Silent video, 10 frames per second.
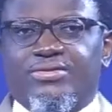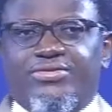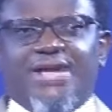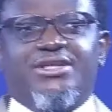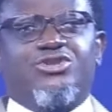
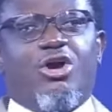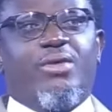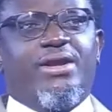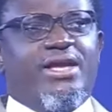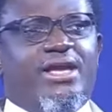that is
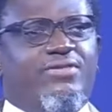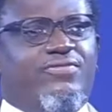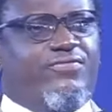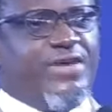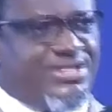already
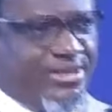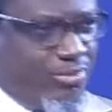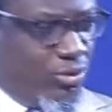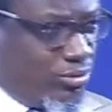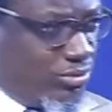
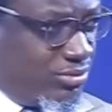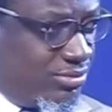invisible